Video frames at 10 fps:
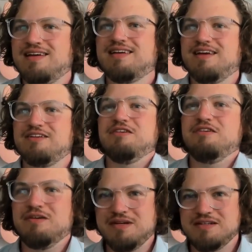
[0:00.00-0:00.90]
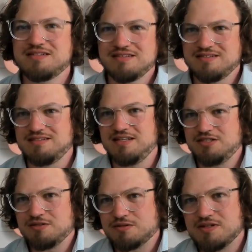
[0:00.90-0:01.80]
can you do as
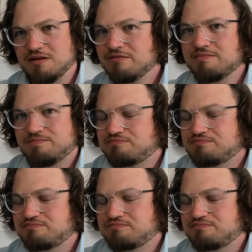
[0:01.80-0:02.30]
digital stuff?